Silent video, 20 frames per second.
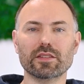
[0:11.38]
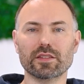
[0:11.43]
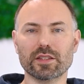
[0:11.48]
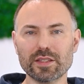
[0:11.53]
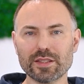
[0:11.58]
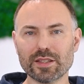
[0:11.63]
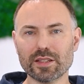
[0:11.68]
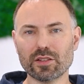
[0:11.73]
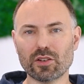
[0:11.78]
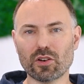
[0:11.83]
This
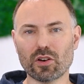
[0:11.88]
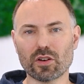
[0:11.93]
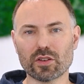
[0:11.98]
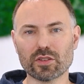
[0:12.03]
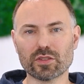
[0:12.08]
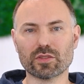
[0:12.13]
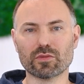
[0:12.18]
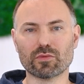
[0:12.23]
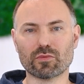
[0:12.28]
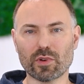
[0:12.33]
can
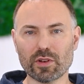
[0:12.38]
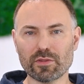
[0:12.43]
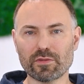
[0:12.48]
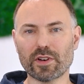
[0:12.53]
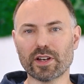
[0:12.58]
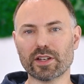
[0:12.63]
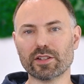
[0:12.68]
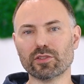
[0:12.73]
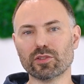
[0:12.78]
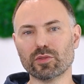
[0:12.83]
cause rough
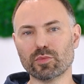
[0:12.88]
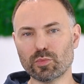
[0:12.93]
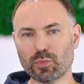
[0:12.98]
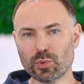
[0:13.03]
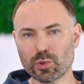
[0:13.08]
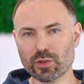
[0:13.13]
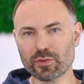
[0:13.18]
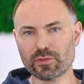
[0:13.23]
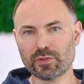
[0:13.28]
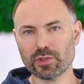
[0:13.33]
idle,
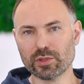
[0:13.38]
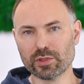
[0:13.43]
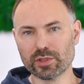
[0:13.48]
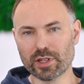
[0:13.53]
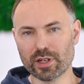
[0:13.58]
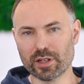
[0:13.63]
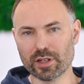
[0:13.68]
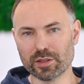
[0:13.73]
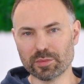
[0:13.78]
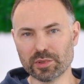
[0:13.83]
poor fuel
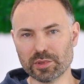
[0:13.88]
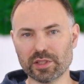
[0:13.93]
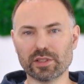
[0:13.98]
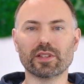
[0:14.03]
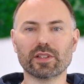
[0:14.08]
economy,